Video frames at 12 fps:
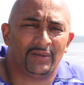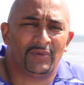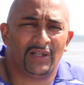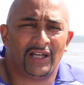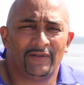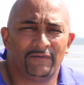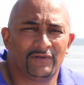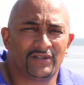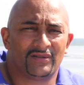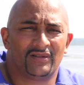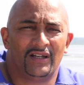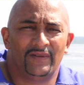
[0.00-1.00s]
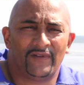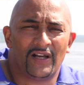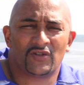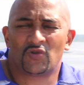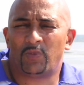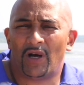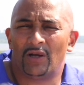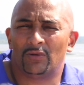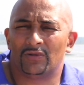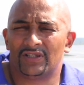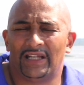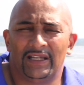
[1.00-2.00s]
of my life was kind of at a
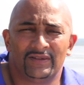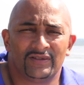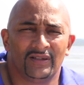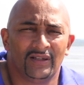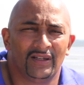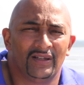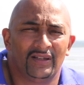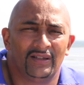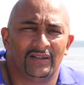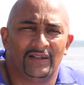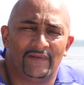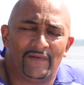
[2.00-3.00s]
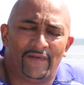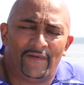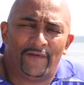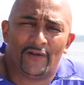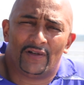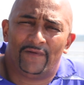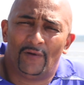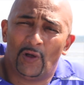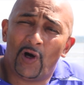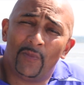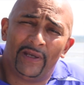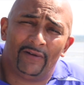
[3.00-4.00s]
spiral stage for a
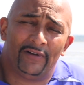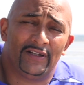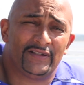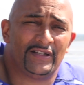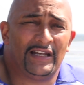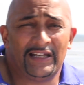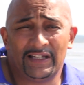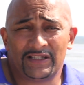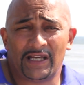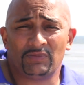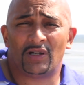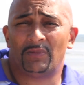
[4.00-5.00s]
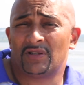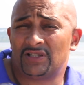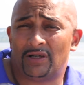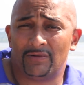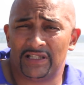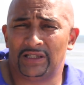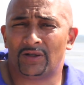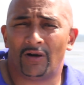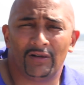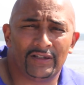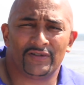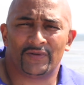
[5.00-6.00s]
lot of periods. And at the same time, I was in
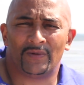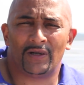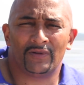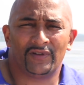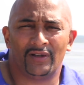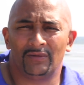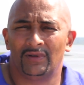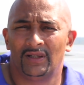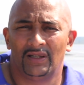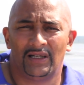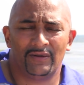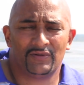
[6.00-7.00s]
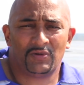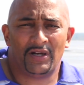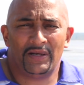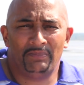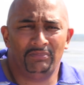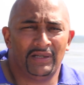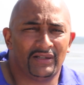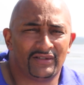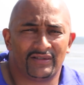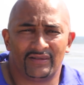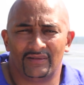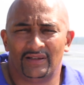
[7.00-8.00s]
college as well, so I was trying to
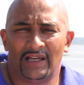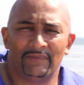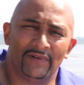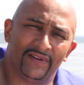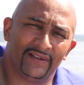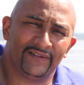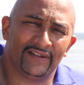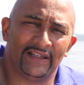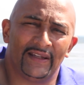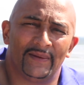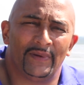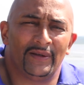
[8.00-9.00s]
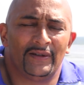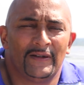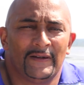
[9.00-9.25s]
mix everything together, but